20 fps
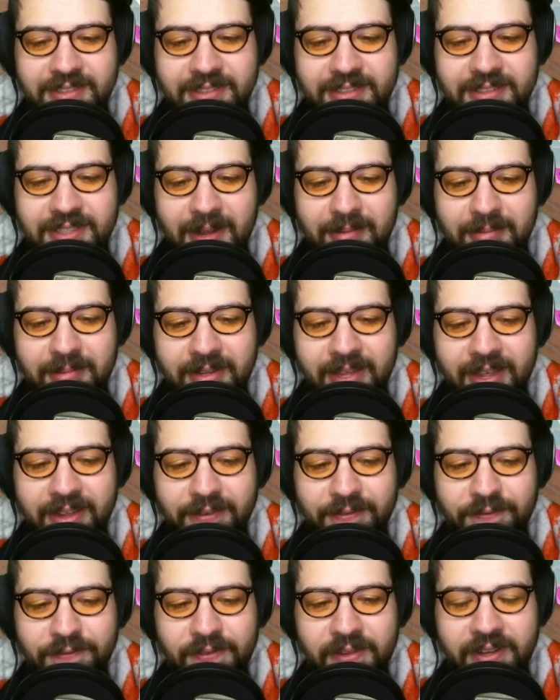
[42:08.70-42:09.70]
Time to get your
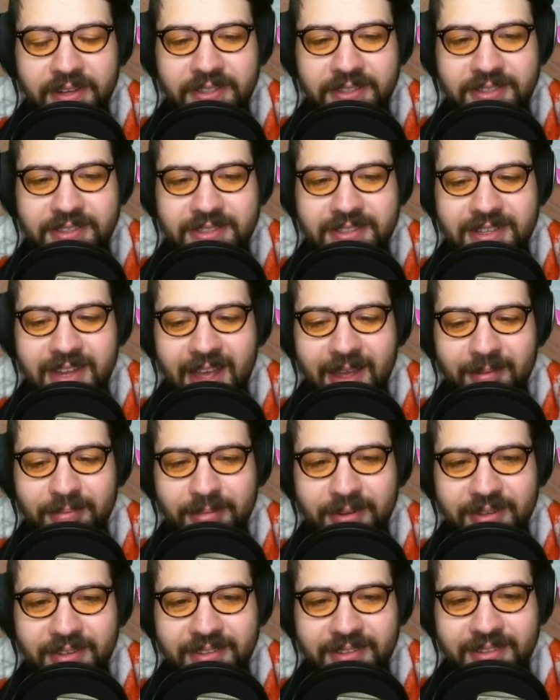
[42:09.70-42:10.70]
fingers
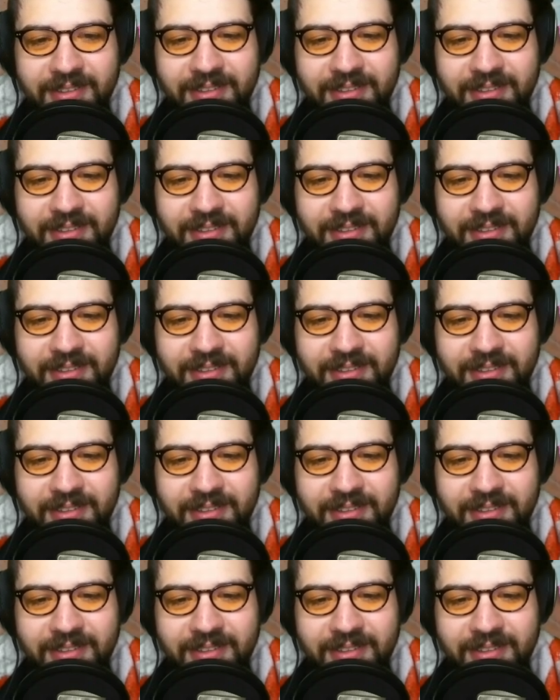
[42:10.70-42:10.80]
snapping.